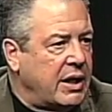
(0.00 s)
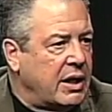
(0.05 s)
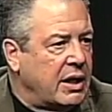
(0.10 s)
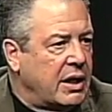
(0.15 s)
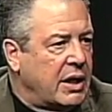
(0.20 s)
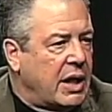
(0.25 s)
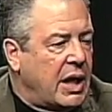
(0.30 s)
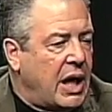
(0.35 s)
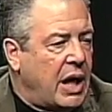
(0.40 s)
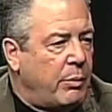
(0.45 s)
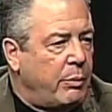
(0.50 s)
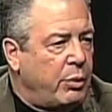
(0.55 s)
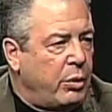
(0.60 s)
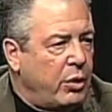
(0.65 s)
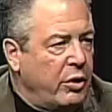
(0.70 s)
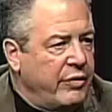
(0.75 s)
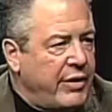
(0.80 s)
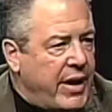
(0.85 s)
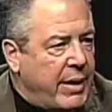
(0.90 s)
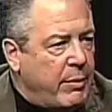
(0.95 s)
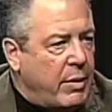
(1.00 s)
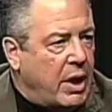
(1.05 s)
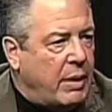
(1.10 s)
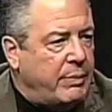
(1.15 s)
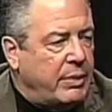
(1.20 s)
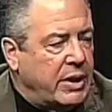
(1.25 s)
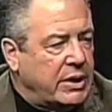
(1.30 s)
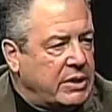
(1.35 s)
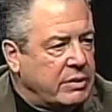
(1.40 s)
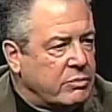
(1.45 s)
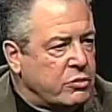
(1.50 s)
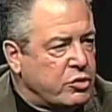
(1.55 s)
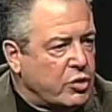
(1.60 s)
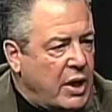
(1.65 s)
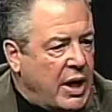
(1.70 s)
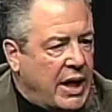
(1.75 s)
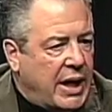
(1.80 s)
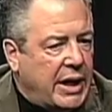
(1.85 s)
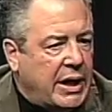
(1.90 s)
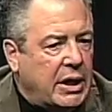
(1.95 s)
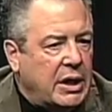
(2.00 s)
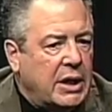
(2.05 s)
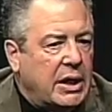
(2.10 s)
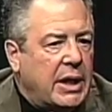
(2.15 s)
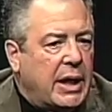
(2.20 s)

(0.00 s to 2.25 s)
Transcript: Mm. I'll pull them up, let them dry,